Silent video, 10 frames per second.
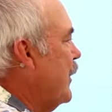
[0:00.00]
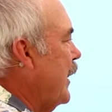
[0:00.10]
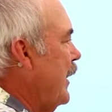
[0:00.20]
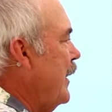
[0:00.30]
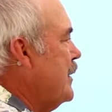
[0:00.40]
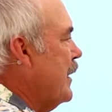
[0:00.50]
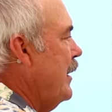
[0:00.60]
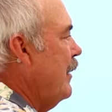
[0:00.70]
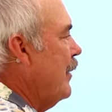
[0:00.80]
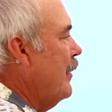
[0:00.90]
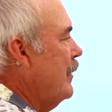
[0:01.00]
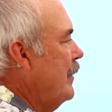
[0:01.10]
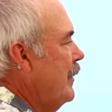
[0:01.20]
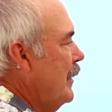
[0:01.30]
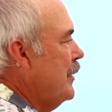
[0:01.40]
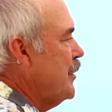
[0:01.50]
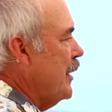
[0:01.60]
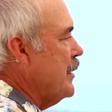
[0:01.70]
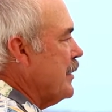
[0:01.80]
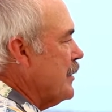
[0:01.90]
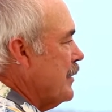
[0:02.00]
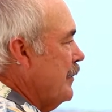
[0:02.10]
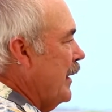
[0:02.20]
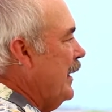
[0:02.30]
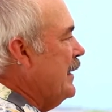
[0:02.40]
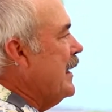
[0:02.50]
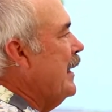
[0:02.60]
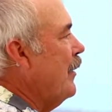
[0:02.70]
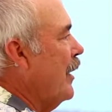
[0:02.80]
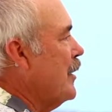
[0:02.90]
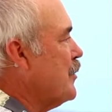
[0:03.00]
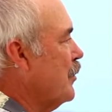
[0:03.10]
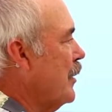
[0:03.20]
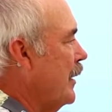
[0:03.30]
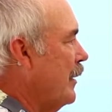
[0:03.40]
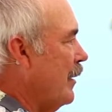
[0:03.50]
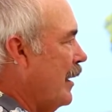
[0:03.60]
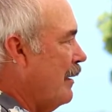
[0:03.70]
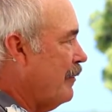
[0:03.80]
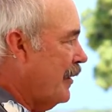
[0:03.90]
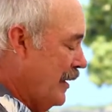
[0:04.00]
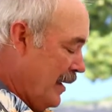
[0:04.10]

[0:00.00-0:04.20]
But they need to hear Jesus. They need to hear his word in their life.